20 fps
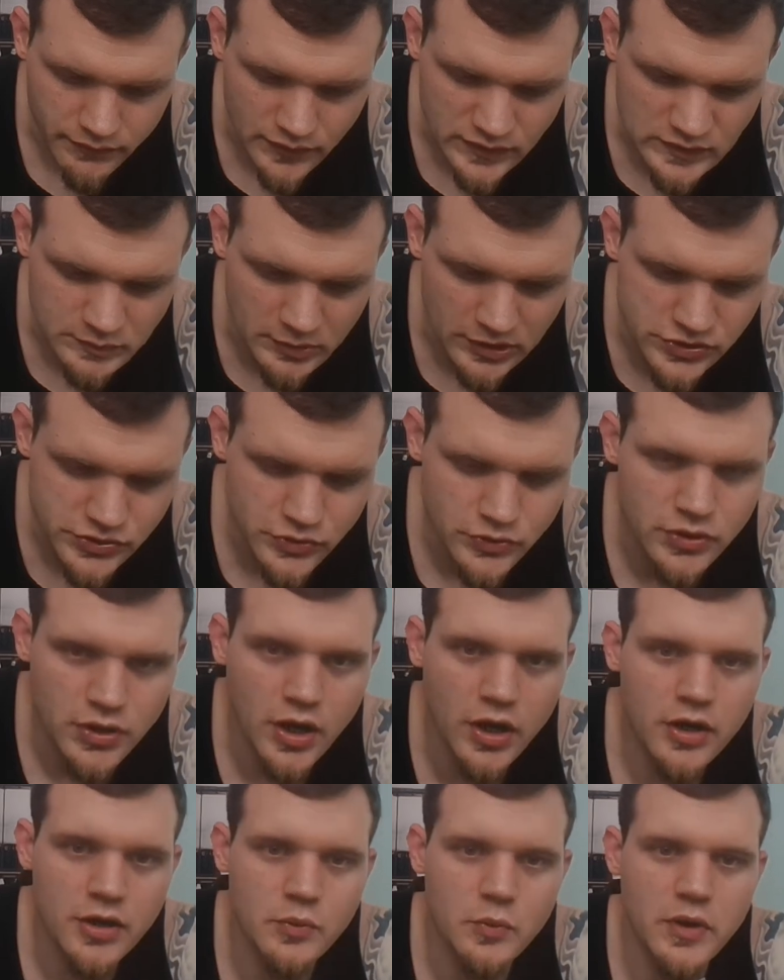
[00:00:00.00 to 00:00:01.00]
a special
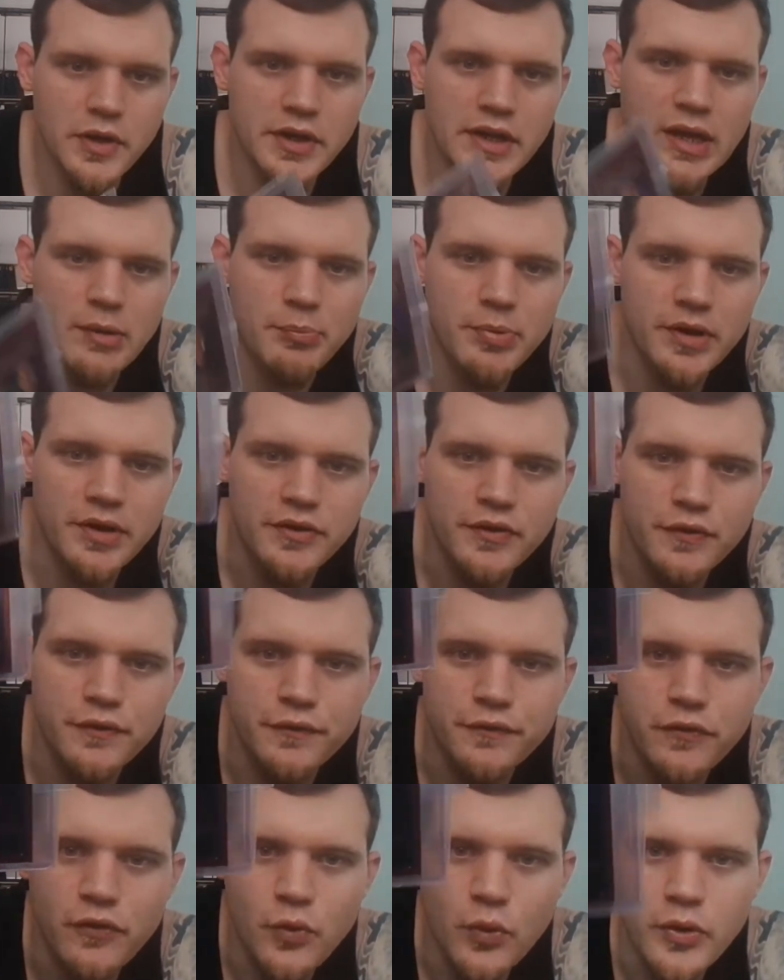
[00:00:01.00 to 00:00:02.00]
card or whatnot, but it's
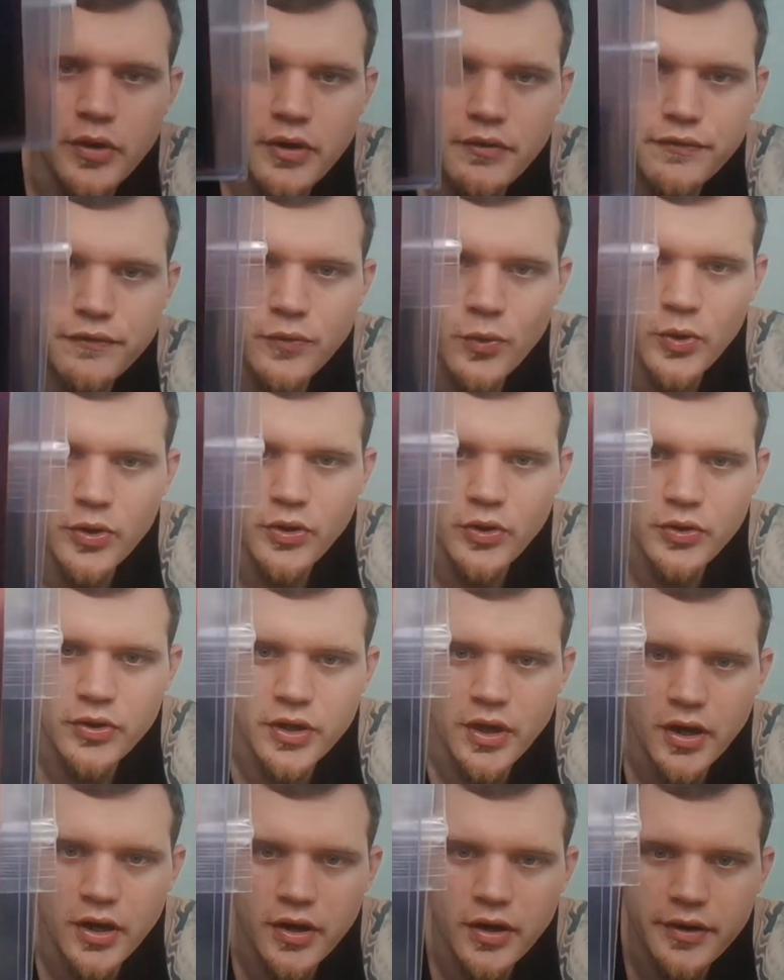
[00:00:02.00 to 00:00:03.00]
a foil
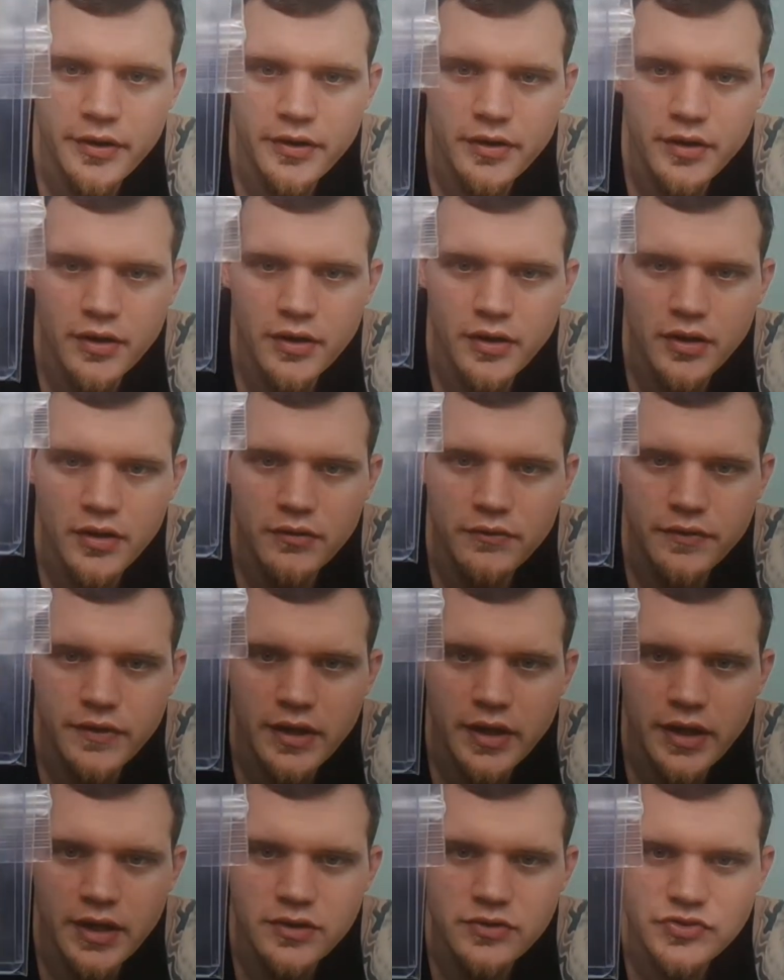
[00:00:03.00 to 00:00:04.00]
card of
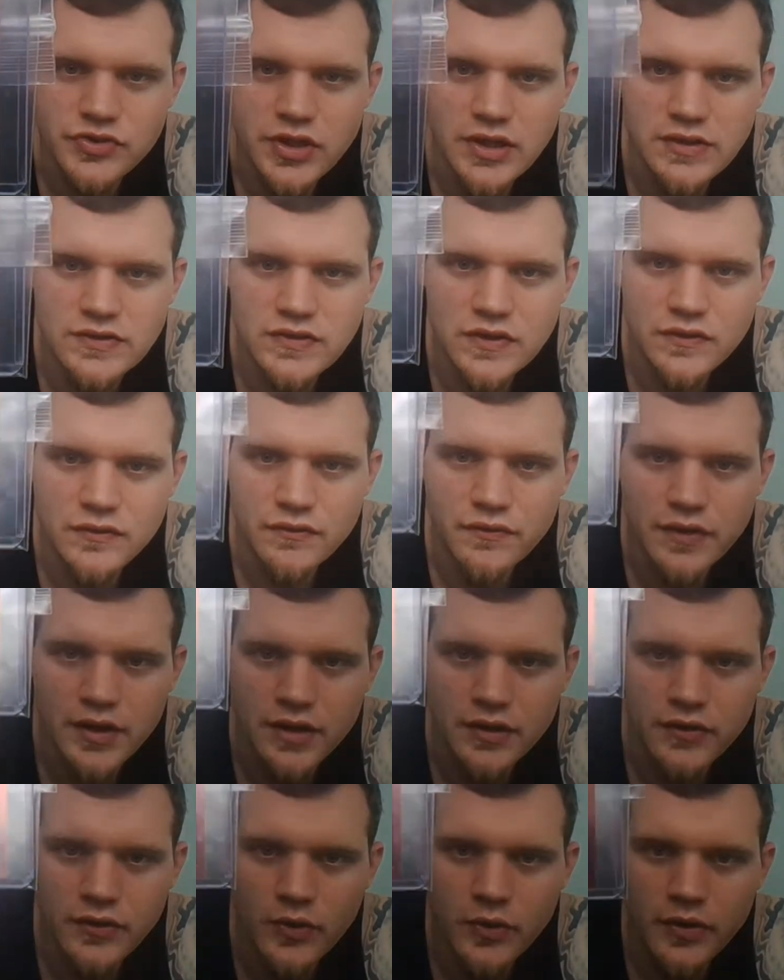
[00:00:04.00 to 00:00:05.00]
a Jason
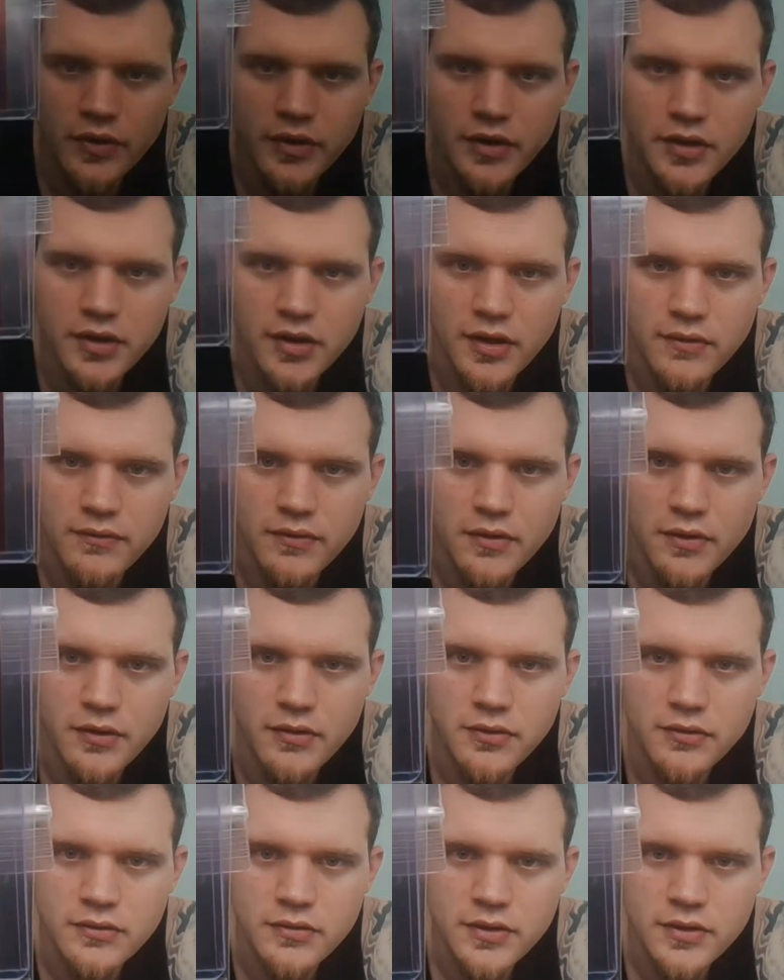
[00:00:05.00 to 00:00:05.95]
Fangoria cover.